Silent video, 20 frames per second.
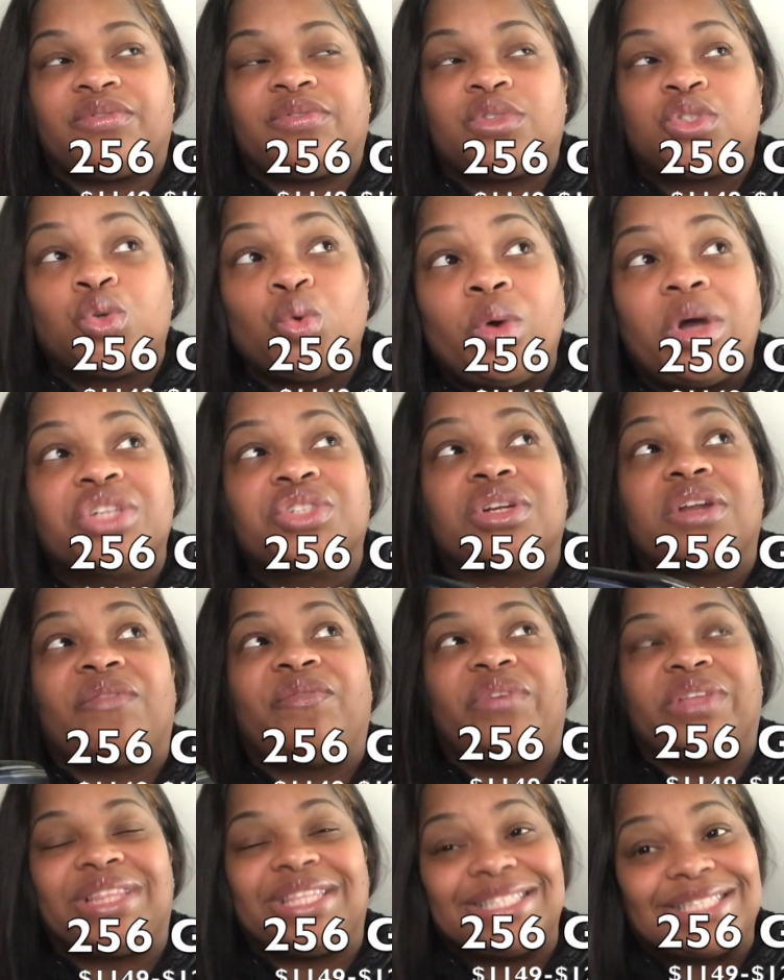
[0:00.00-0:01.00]

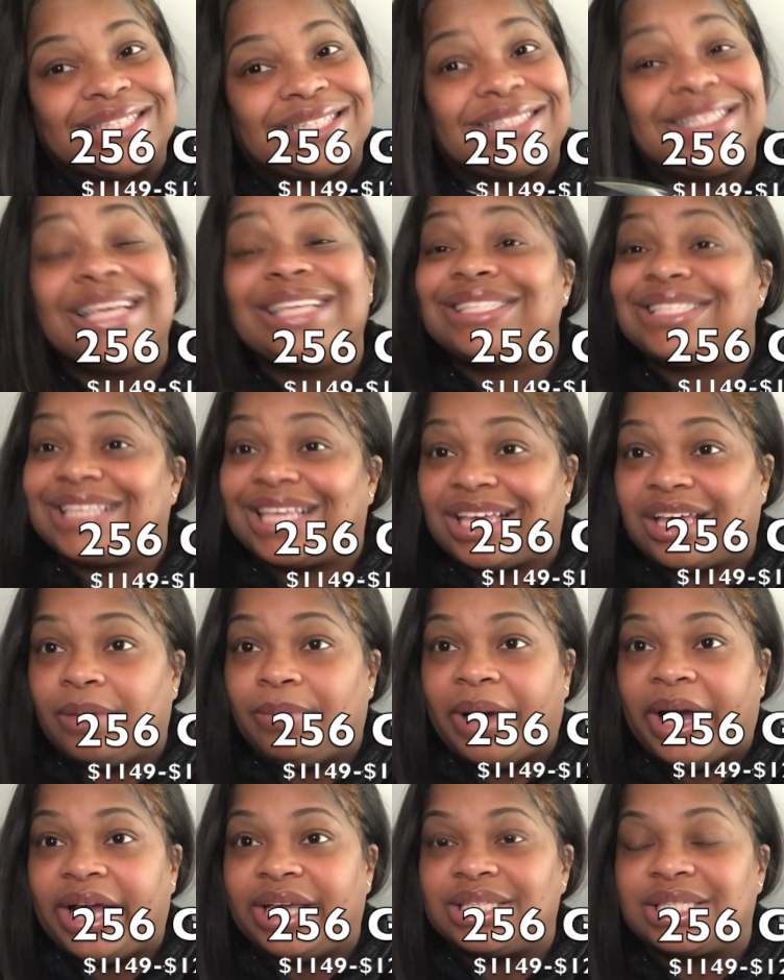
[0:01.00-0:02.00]
256
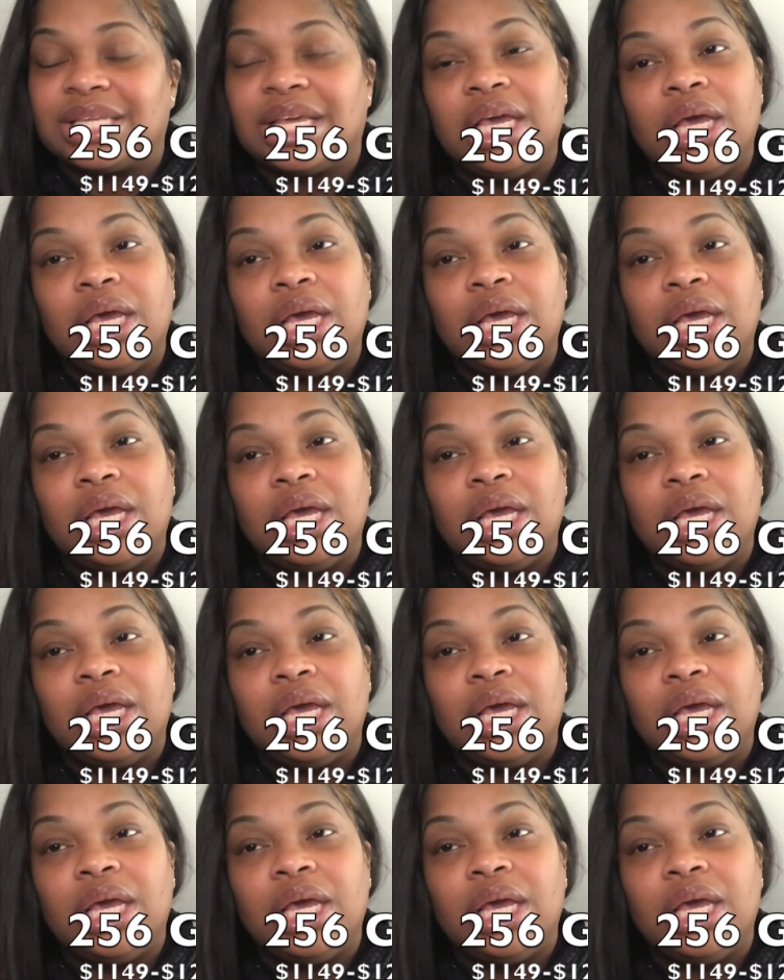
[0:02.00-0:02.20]
gigabytes.